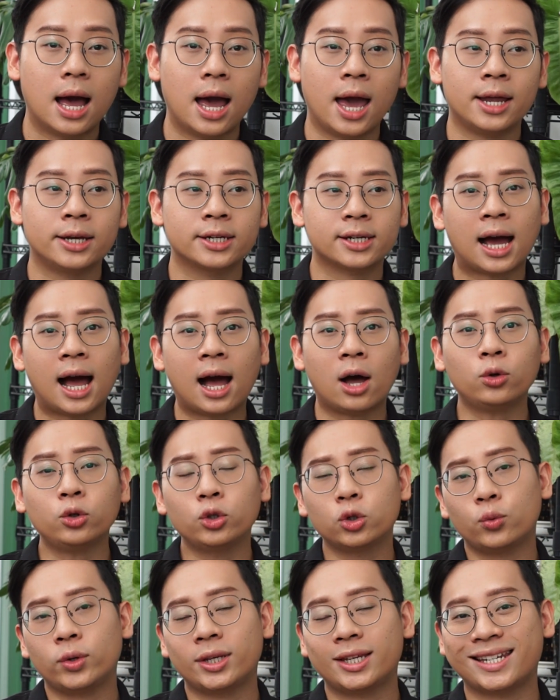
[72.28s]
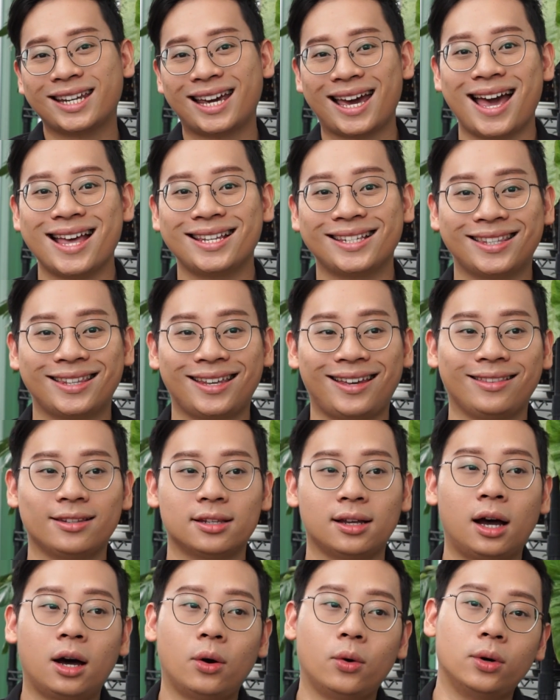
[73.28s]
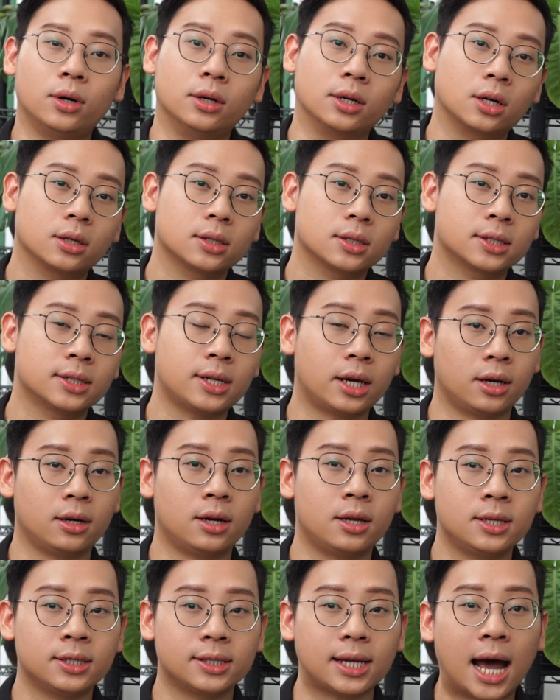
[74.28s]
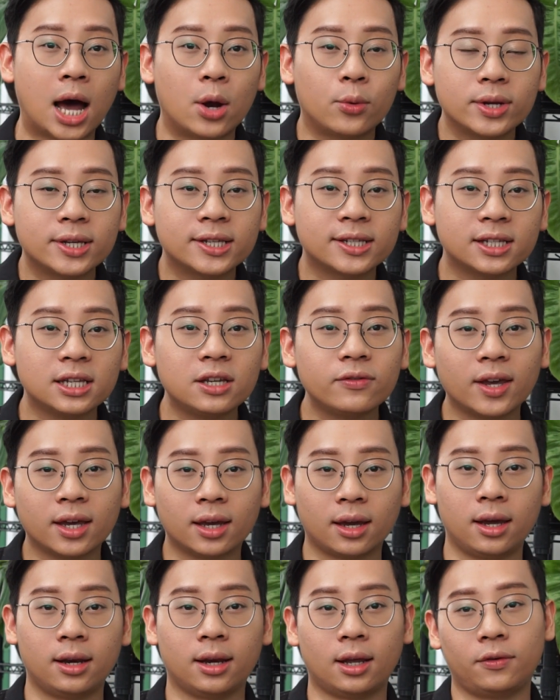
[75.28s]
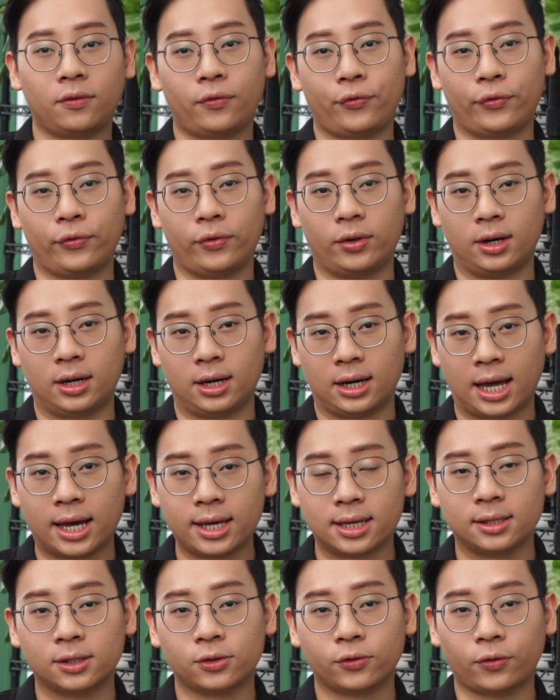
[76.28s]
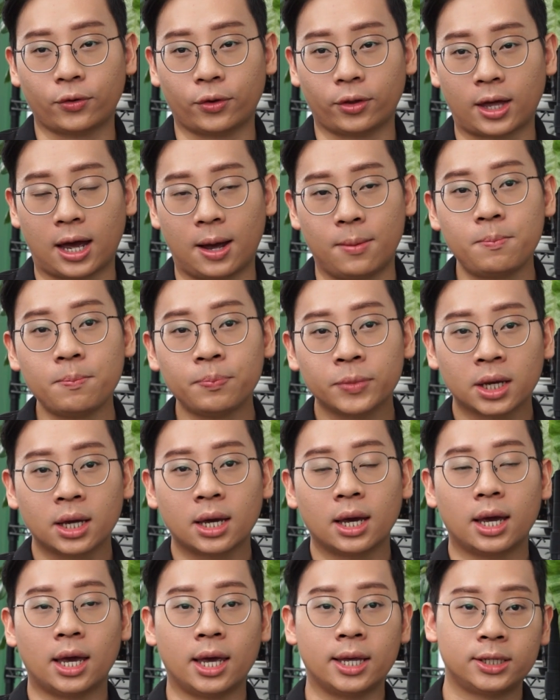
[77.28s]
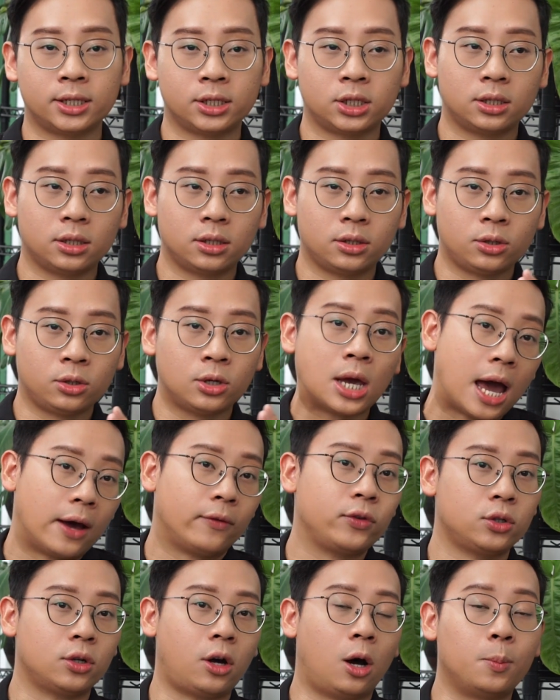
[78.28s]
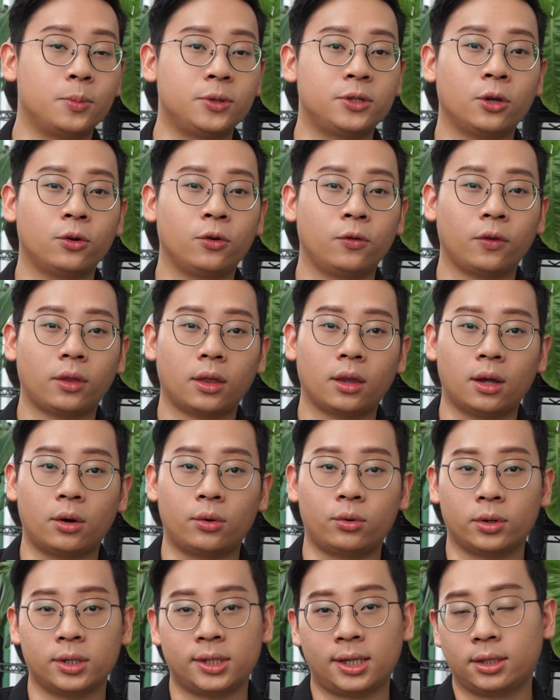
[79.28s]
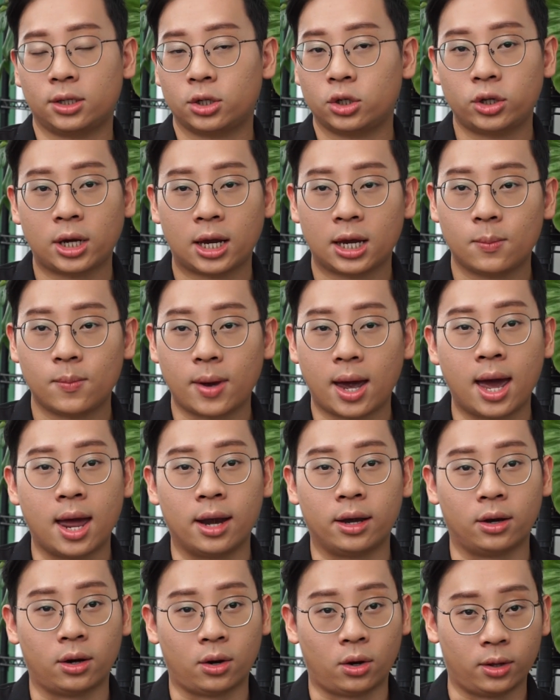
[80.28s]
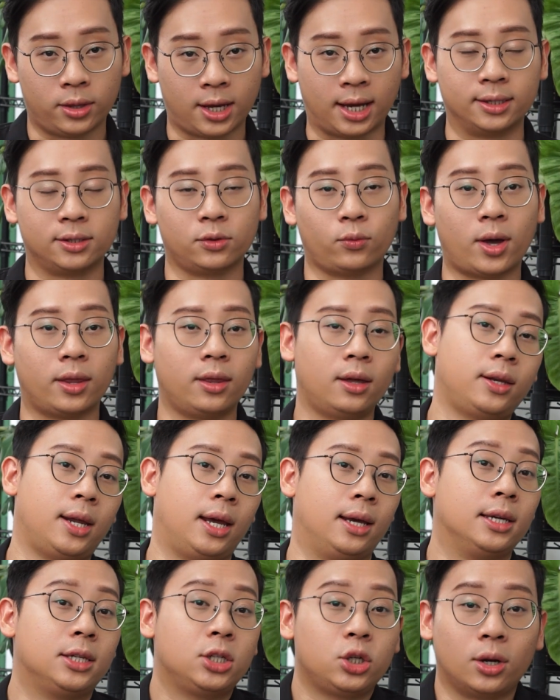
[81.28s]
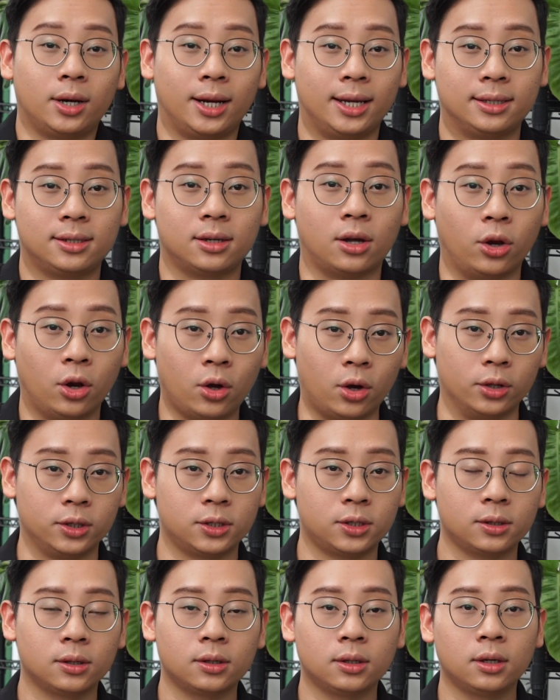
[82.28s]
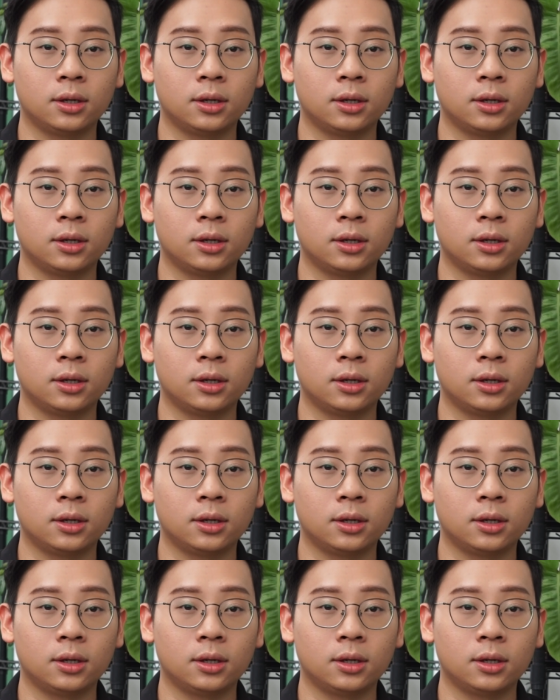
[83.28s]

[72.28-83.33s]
And how do we test that our succulents are receiving enough light for them is you have to observe the rosette shape and all that, whether they etiolate or not.